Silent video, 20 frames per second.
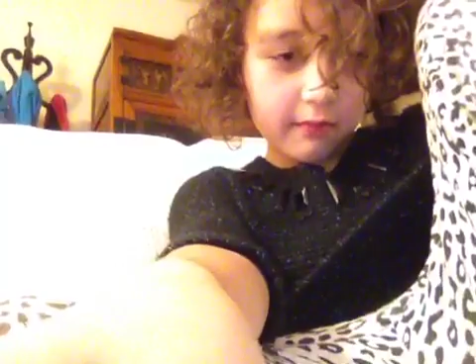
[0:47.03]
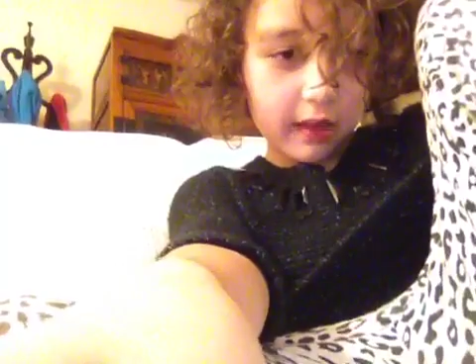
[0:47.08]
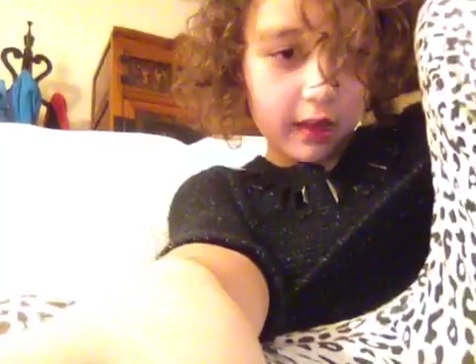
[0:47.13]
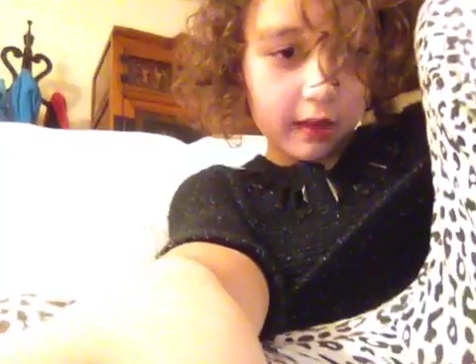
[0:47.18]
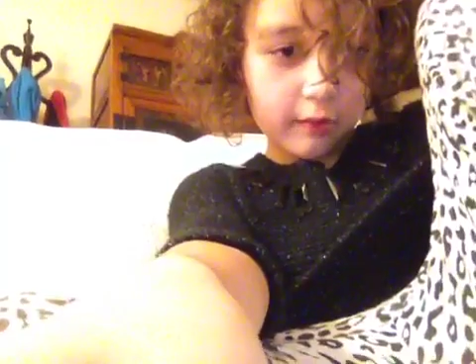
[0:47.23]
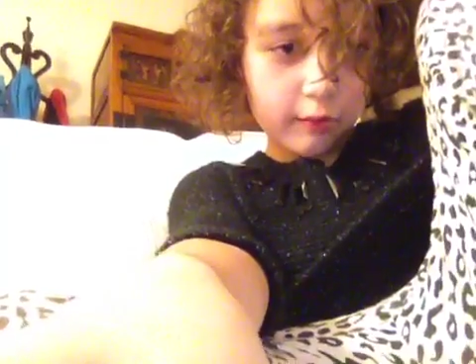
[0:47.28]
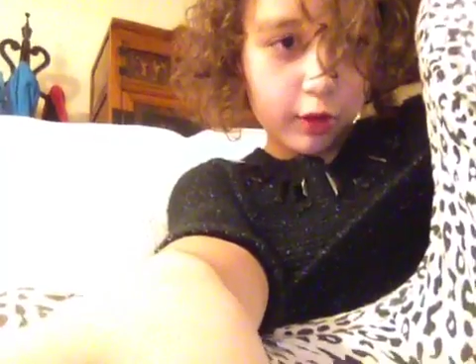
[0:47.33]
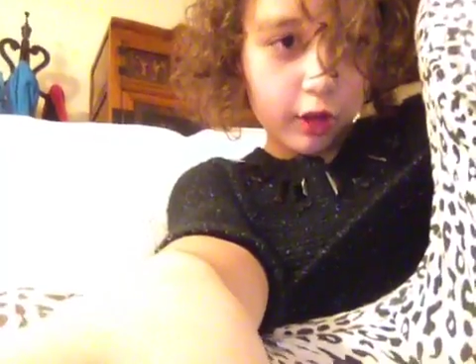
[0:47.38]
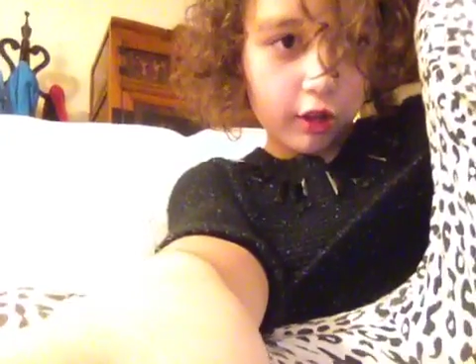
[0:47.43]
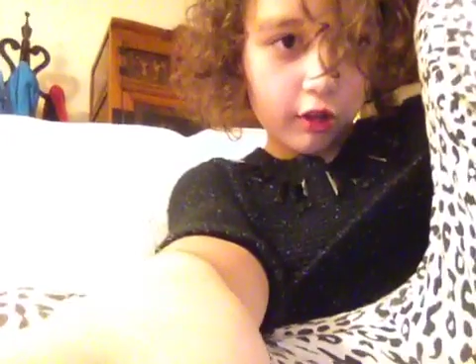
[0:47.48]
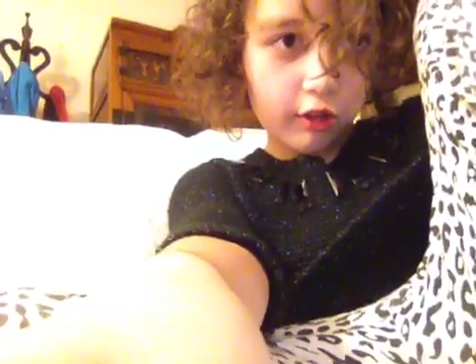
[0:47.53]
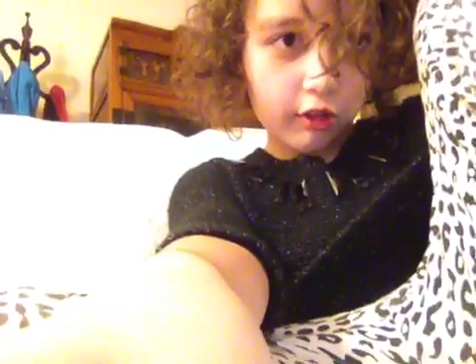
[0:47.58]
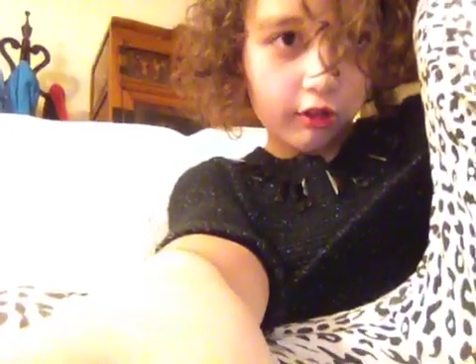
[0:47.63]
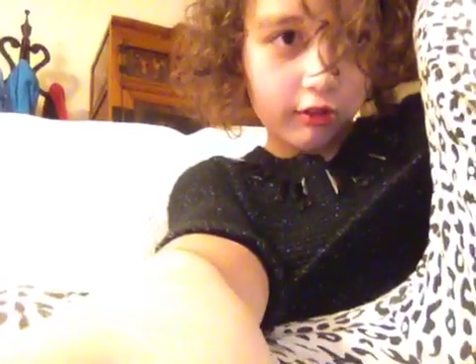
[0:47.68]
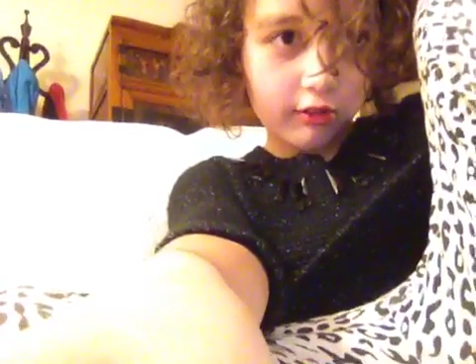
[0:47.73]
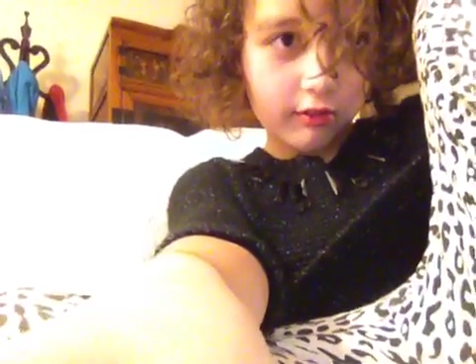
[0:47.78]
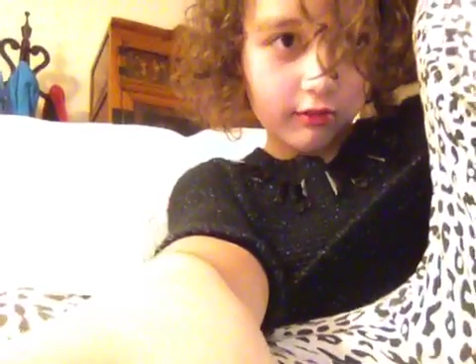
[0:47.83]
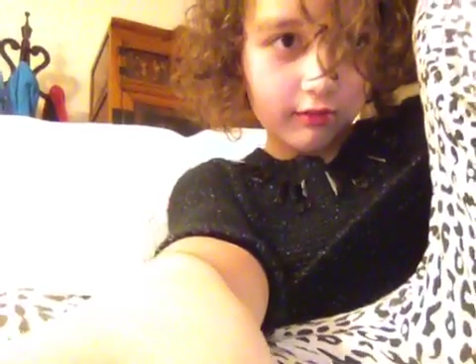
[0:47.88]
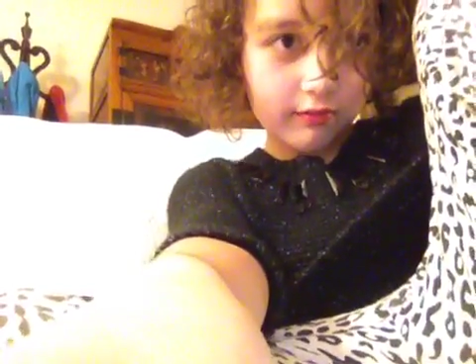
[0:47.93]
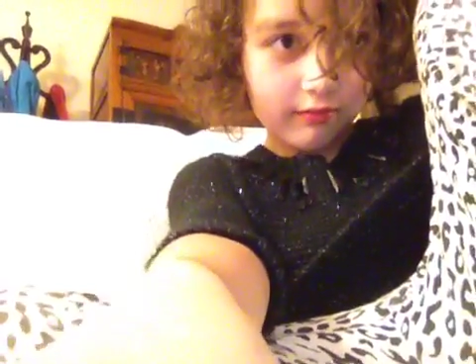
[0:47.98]
I'm
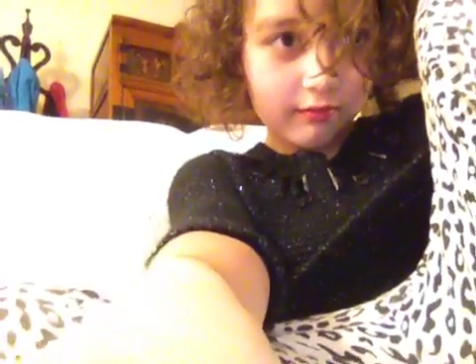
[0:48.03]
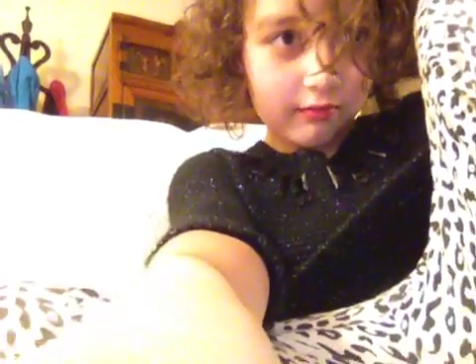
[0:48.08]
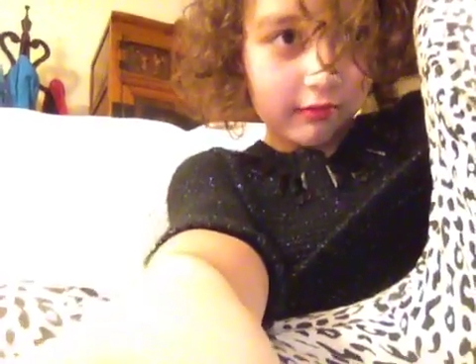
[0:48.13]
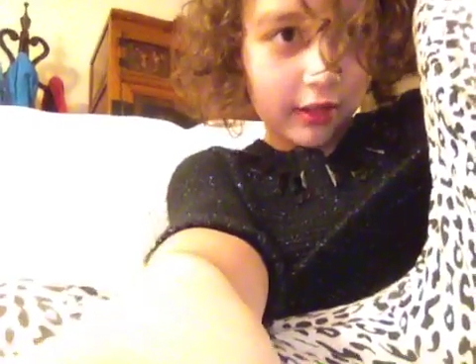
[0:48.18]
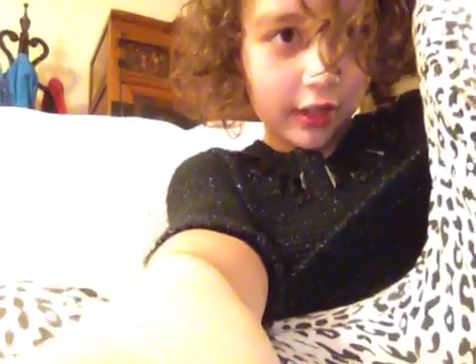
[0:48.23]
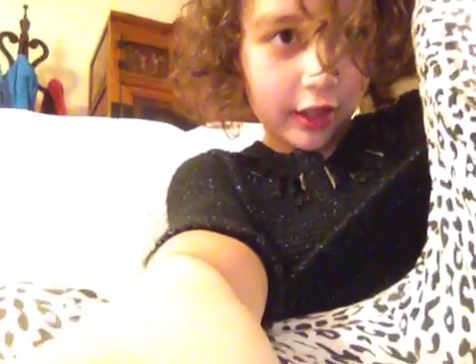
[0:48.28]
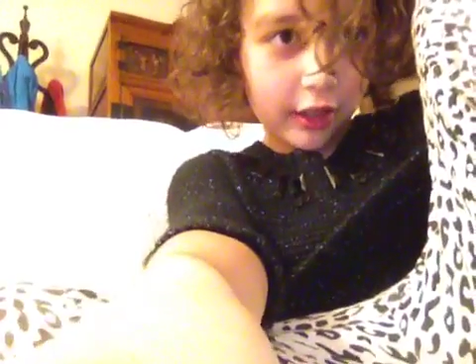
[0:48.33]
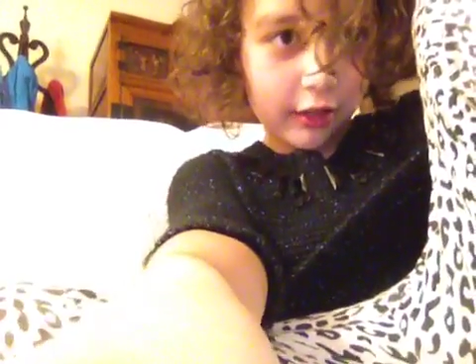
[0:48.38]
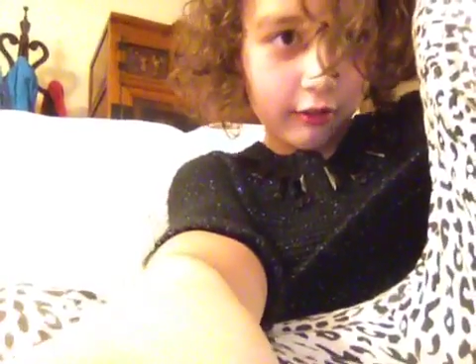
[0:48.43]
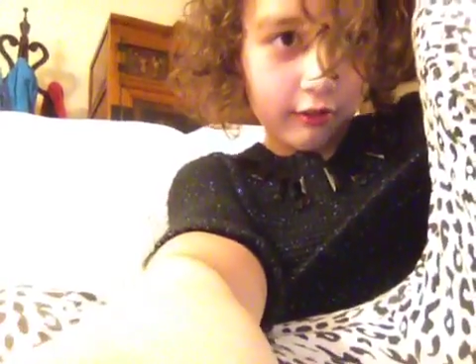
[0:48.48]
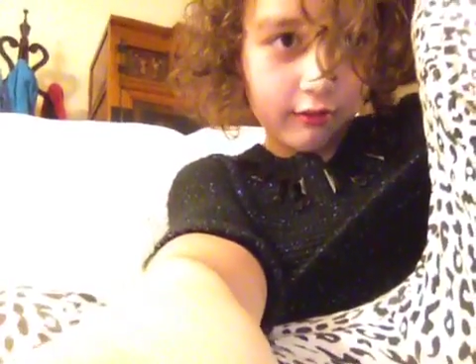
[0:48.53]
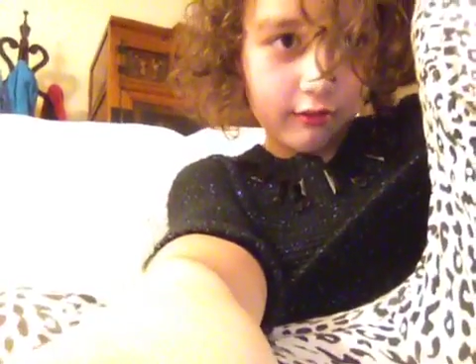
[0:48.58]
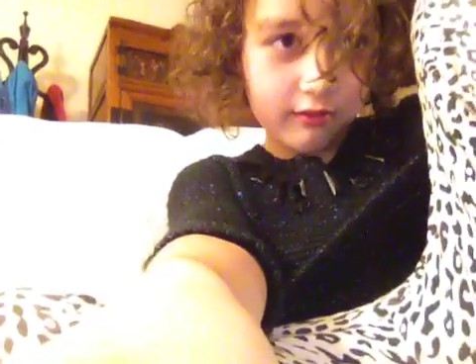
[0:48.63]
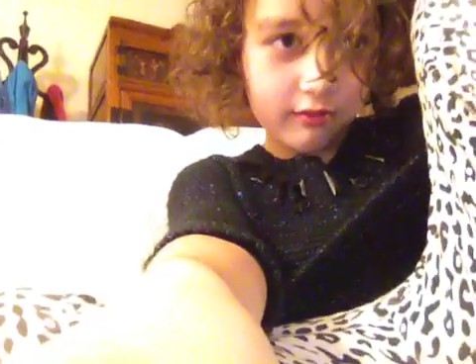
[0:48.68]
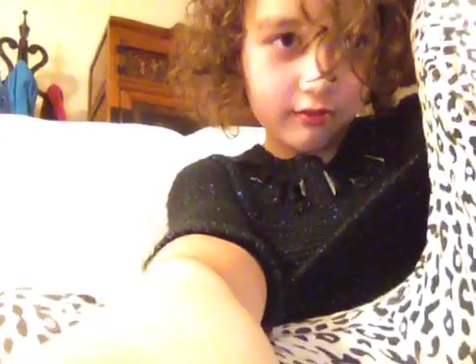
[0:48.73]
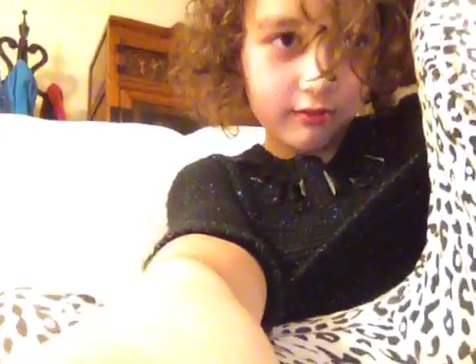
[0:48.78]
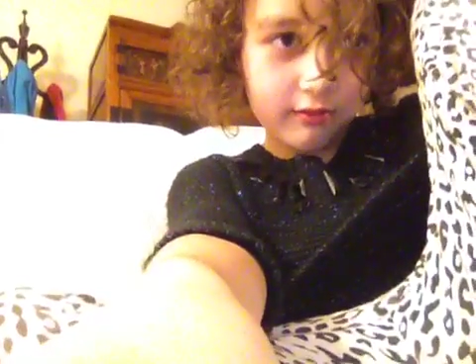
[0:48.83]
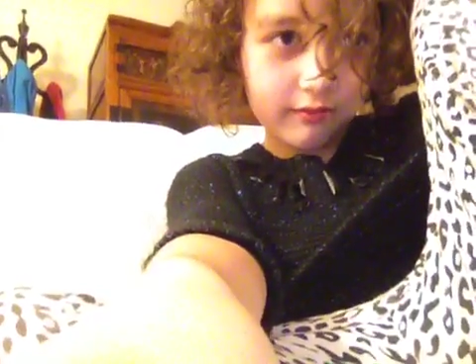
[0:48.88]
just new.